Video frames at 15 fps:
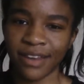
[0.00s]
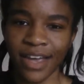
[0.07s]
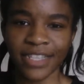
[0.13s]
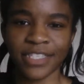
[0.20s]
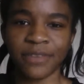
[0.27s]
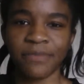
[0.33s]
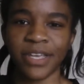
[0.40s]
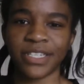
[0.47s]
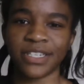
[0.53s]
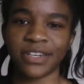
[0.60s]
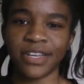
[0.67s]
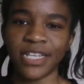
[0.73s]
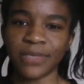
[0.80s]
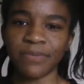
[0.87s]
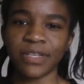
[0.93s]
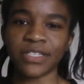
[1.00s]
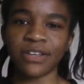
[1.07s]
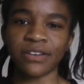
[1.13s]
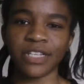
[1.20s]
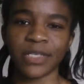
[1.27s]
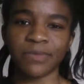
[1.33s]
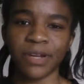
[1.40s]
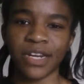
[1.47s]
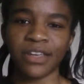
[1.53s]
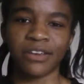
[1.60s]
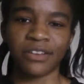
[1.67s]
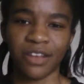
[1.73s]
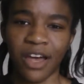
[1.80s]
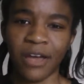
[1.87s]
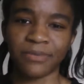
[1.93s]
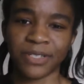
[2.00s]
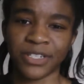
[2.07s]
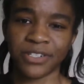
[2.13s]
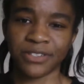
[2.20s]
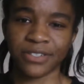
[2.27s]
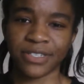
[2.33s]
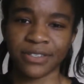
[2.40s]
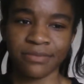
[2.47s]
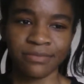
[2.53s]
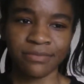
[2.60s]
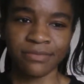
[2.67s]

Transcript: Not to mention, he spends all his money on lobsters.